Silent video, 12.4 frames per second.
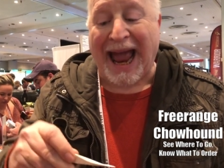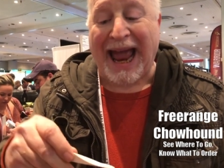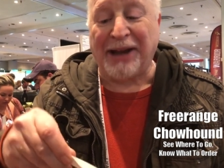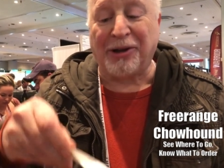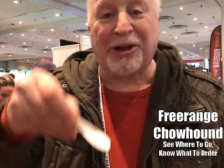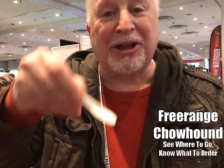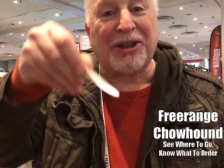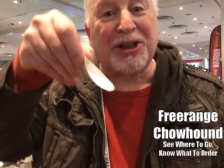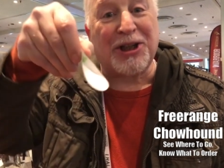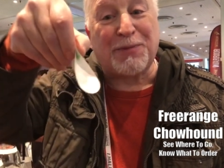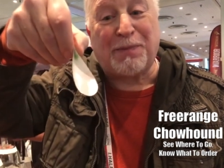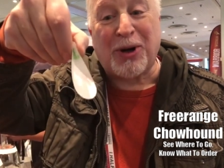And look at the
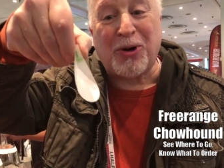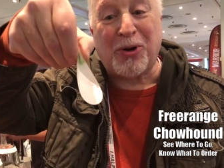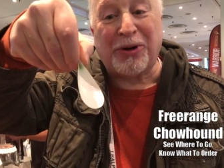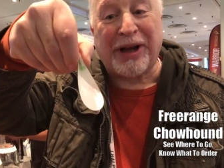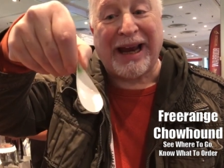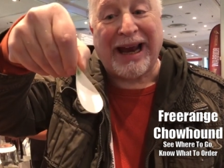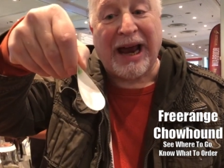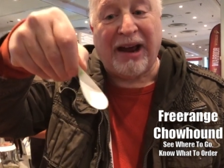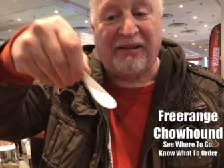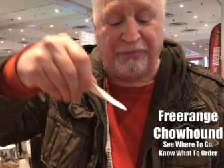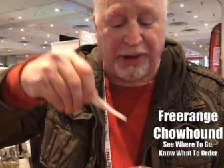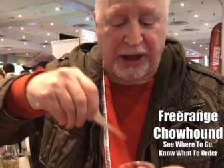spoon they
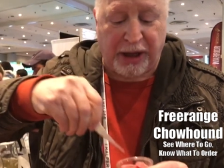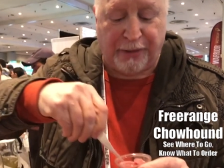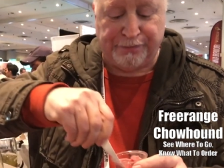gave me.